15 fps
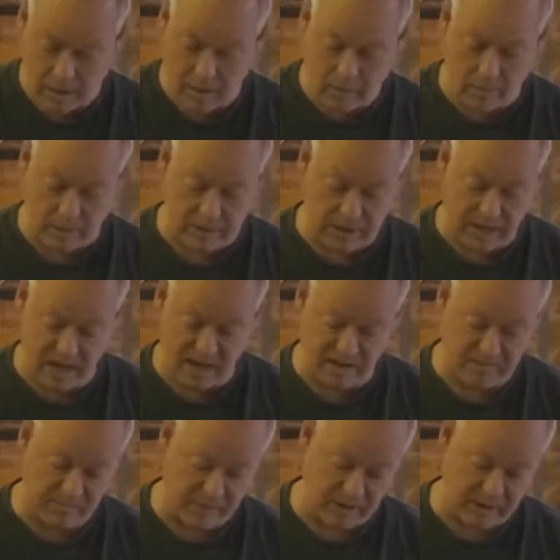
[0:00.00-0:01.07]
Once again,
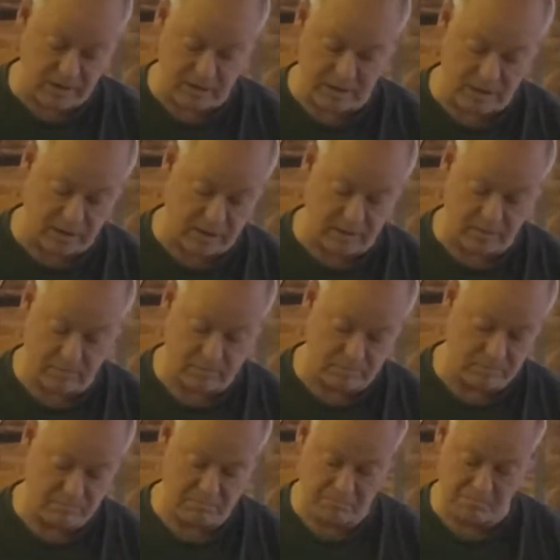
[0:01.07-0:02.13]
this is just
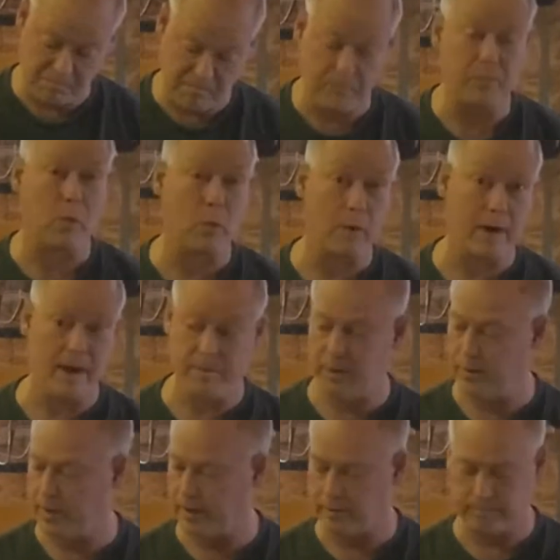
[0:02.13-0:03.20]
what I'm doing.